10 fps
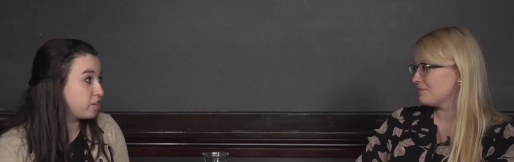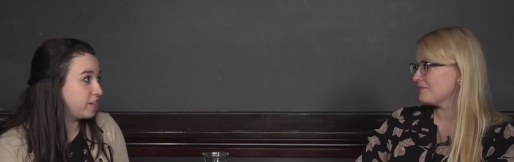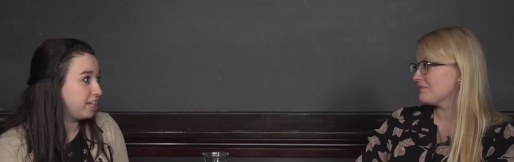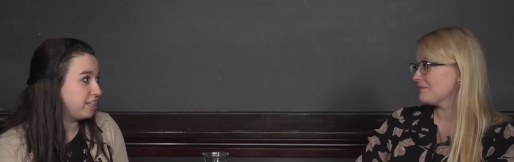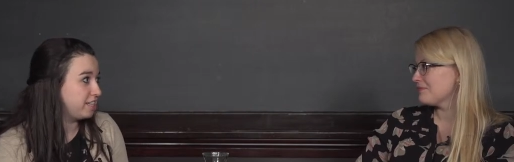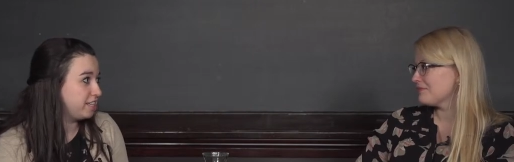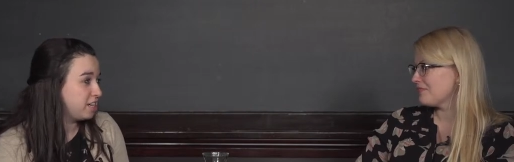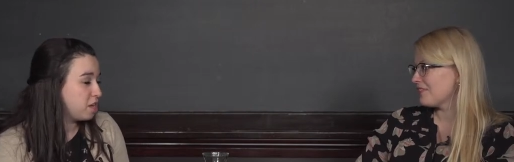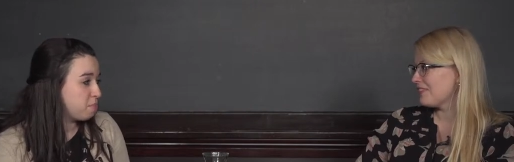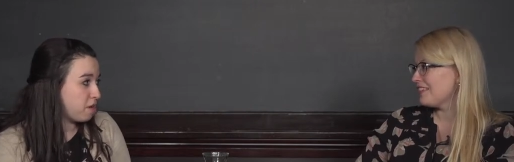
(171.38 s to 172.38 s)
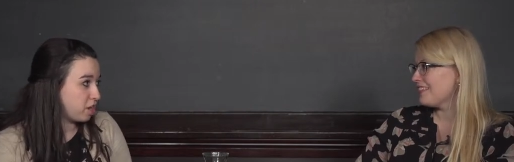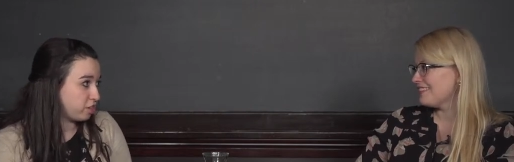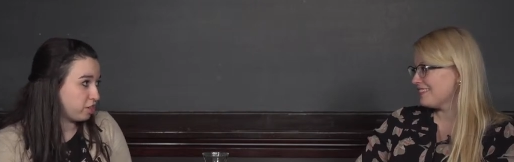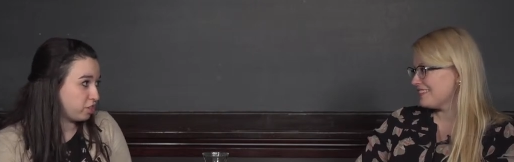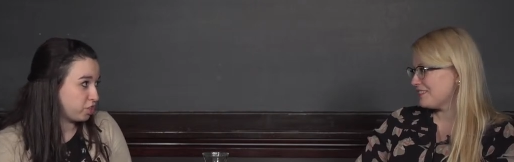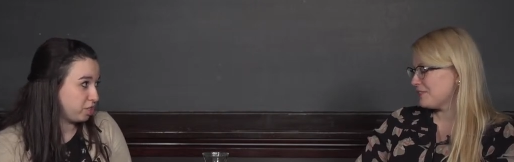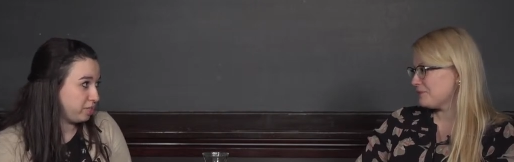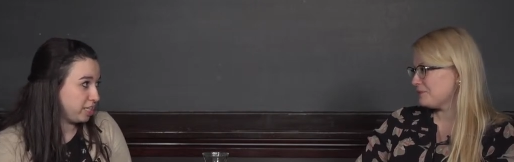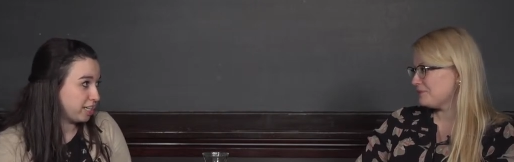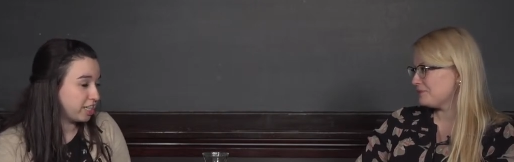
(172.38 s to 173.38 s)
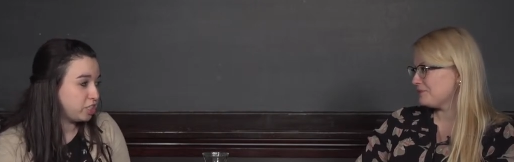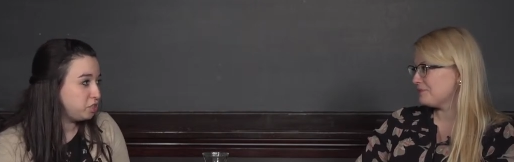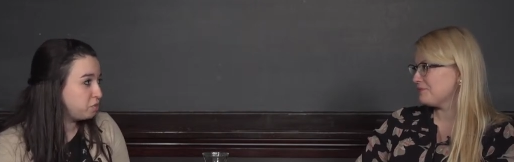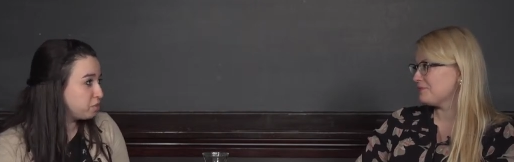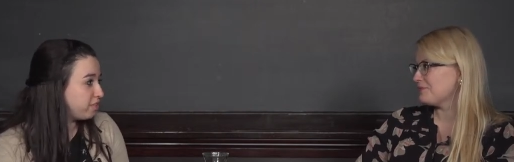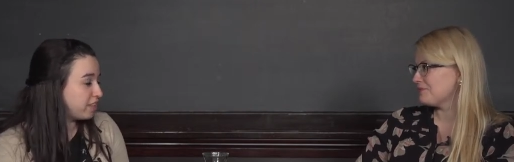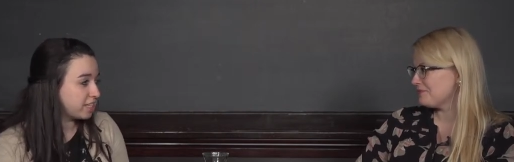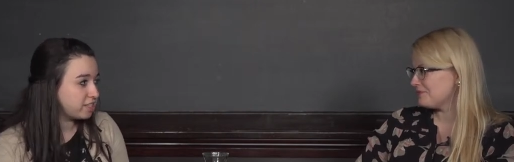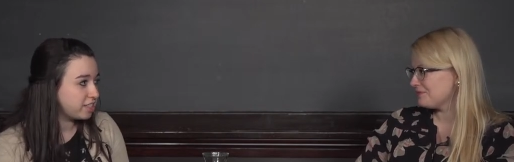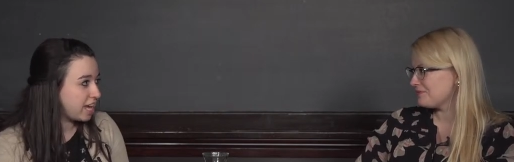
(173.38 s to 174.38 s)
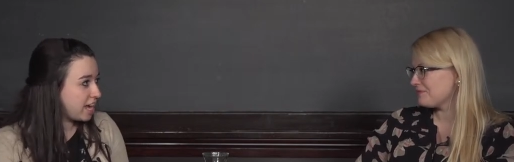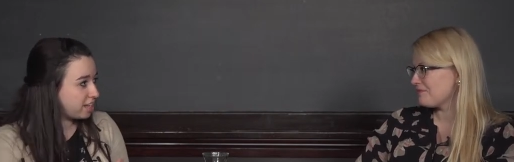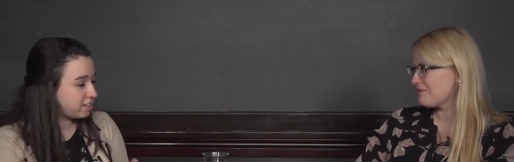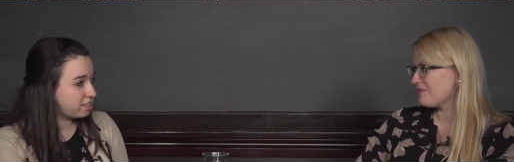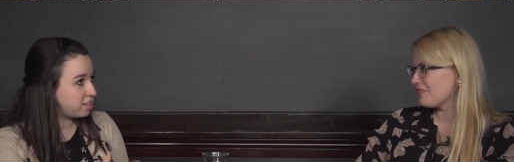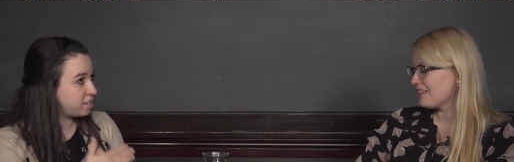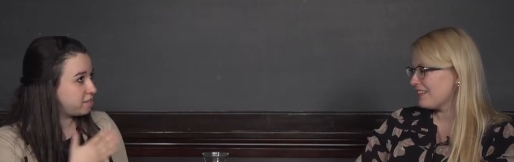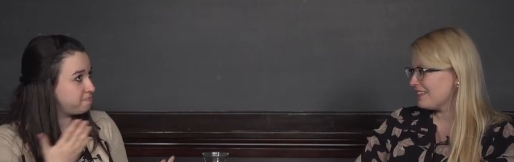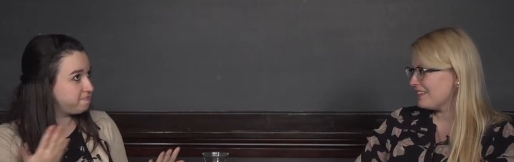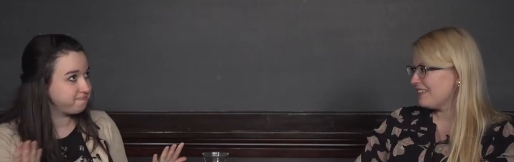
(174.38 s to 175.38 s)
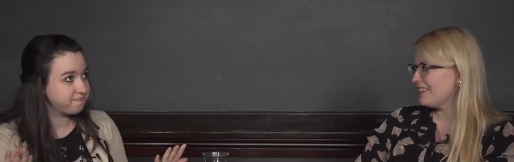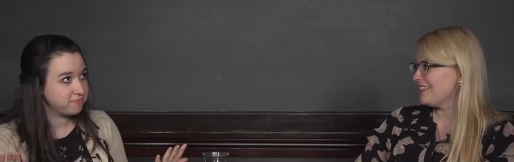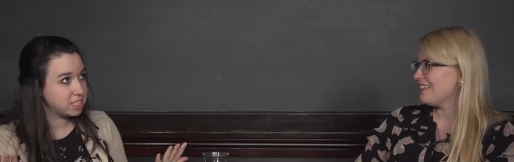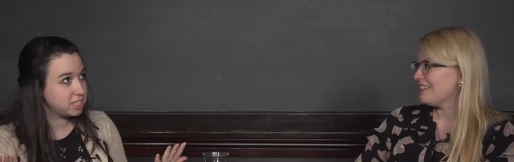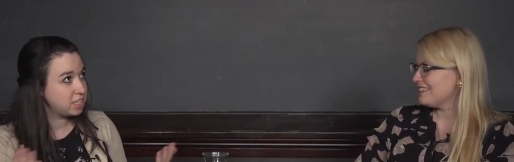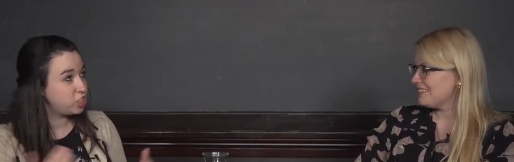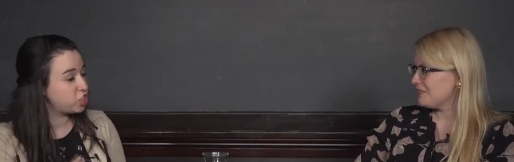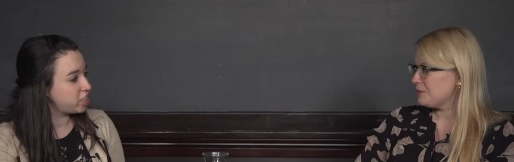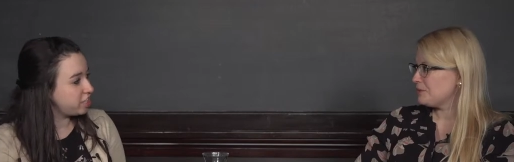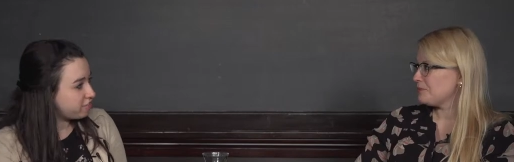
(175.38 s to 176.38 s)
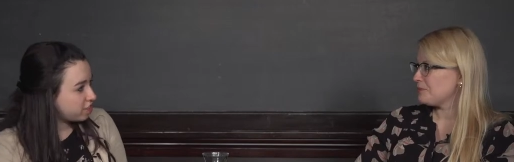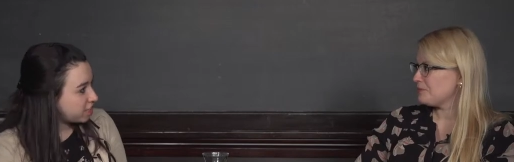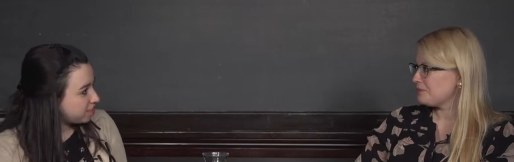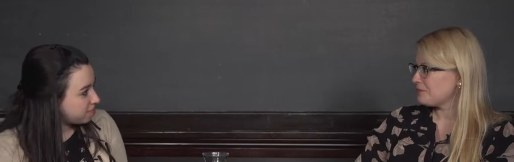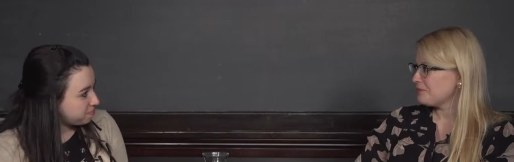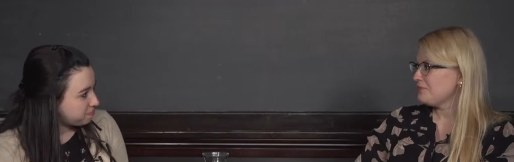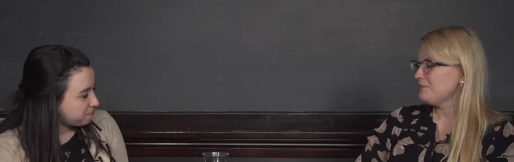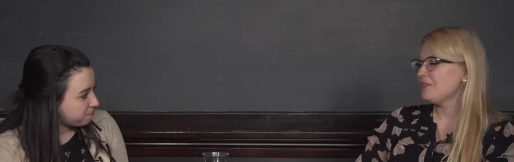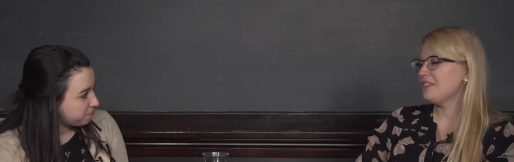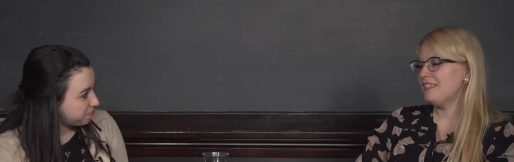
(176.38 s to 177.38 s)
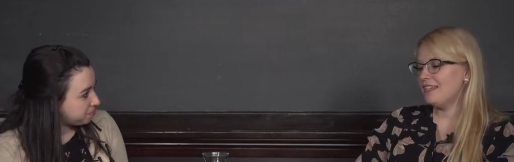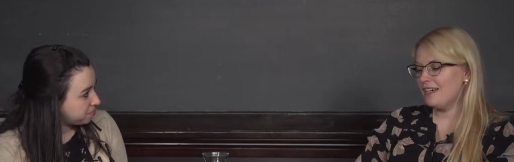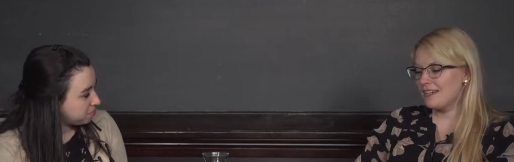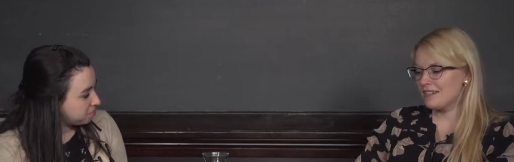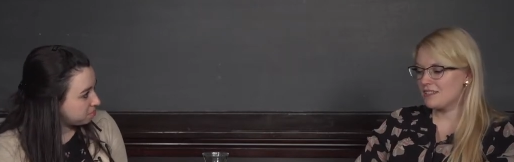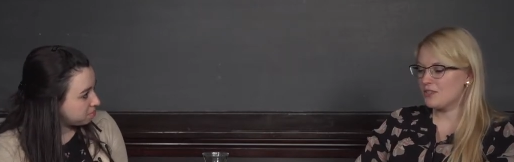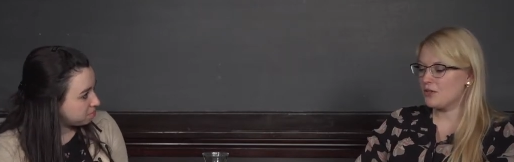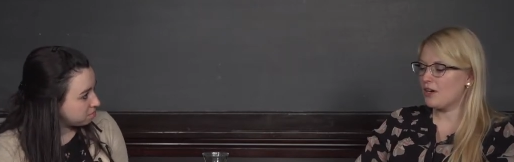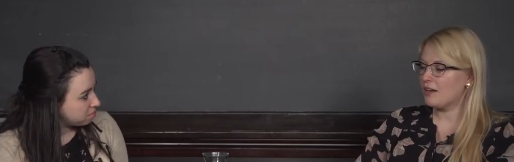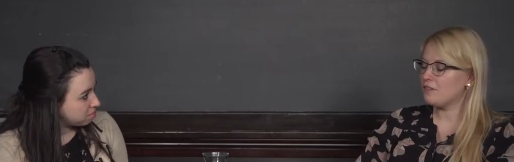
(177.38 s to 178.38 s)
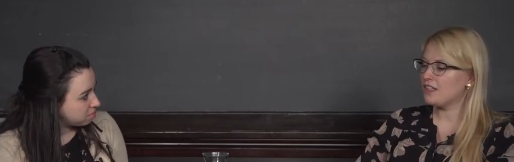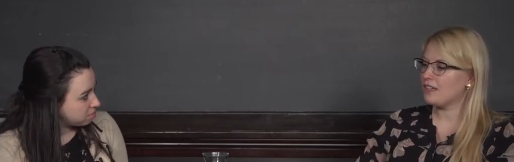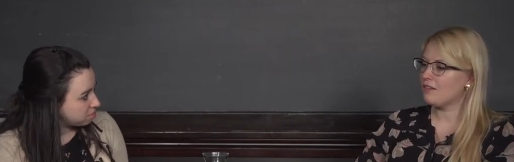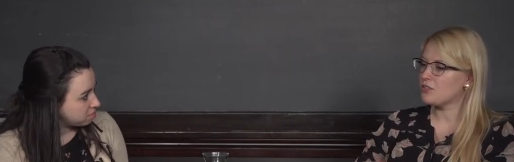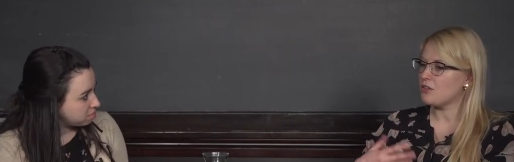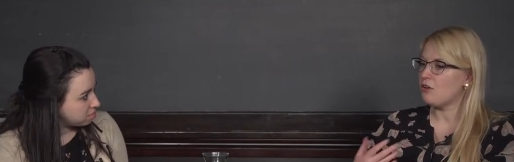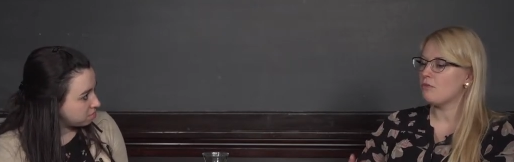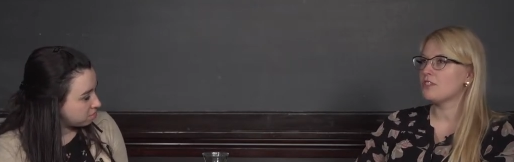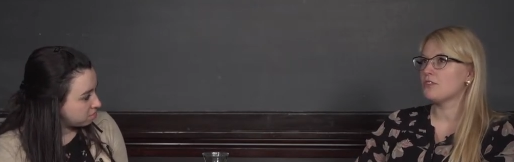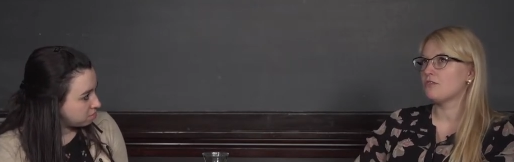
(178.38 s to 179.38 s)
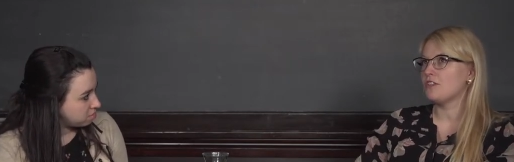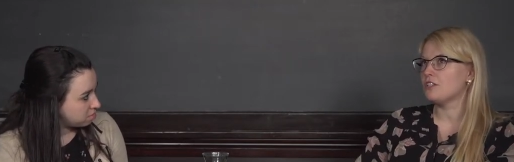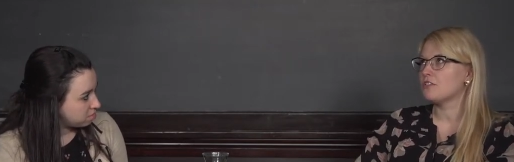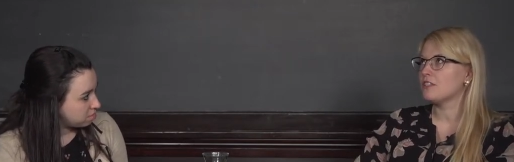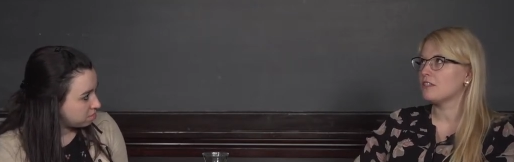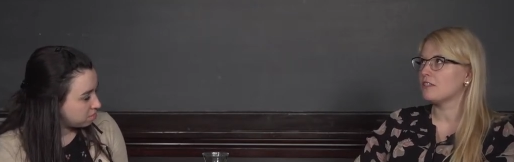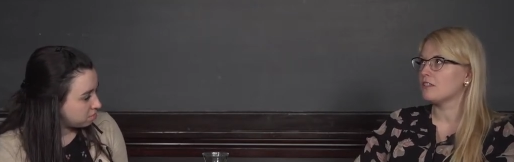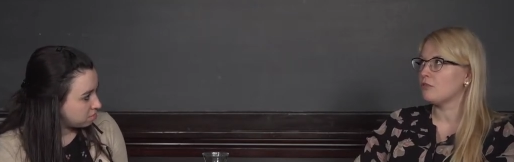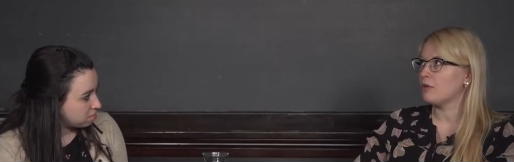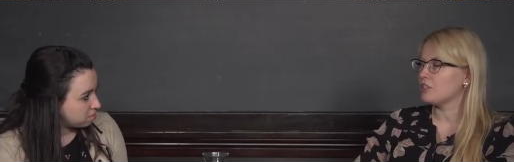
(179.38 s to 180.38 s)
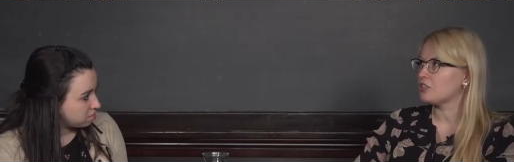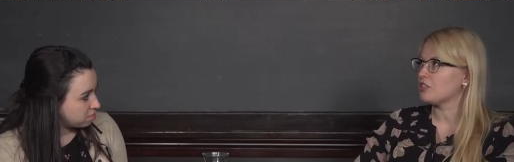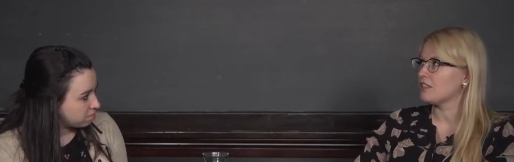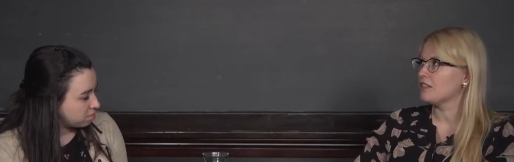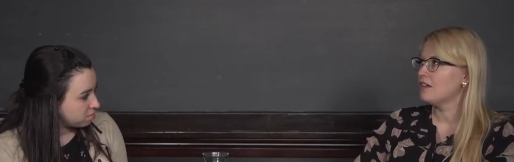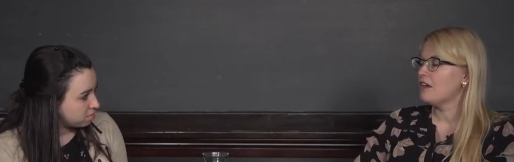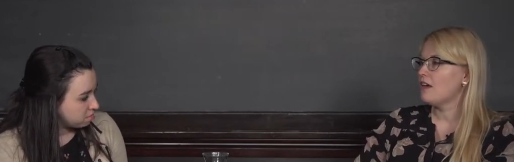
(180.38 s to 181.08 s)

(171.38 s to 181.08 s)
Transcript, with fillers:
Speaker 1: you're in modern culture and media. Can you reflect on that um, journey for us?
Speaker 2: Yeah, so I think I was always sort of interested in the question